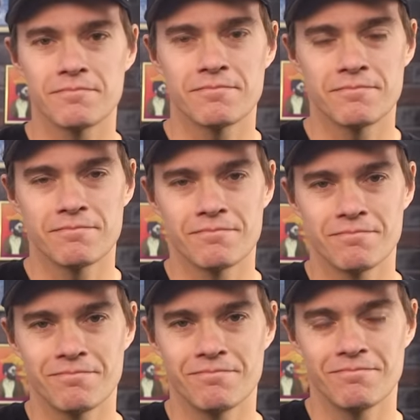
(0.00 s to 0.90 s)

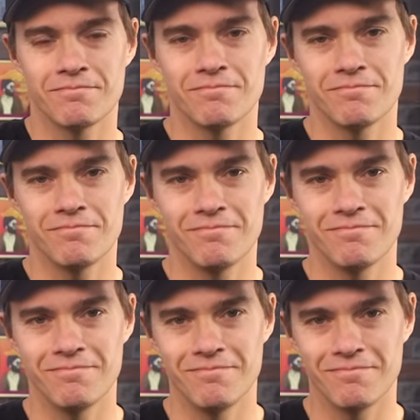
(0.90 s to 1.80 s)

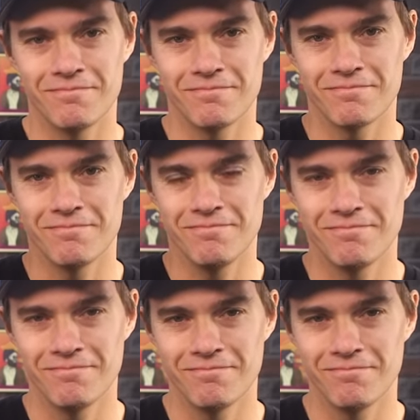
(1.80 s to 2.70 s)

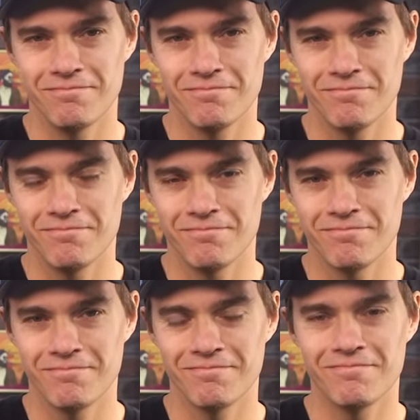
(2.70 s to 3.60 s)

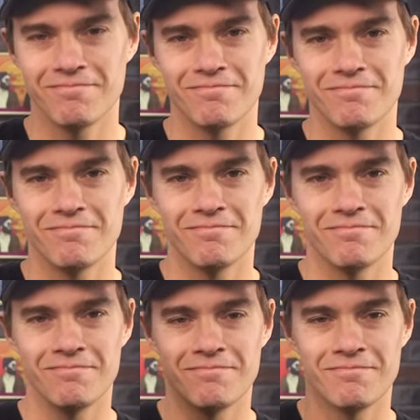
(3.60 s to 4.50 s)

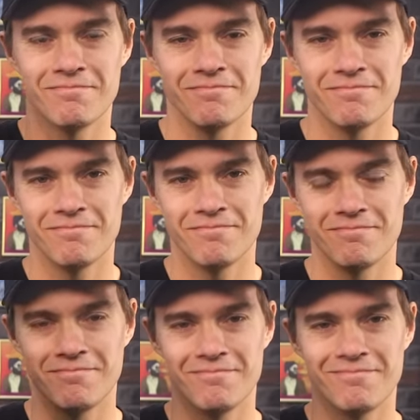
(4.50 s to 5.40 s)

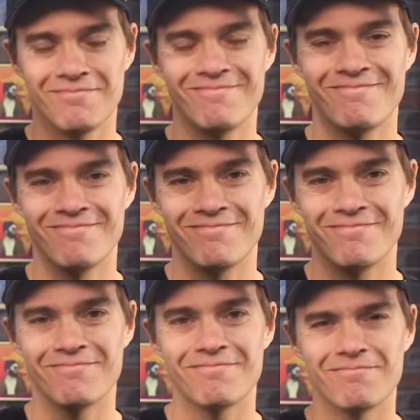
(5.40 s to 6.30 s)

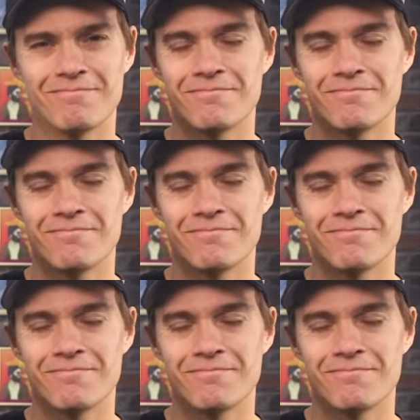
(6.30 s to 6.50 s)
(silent)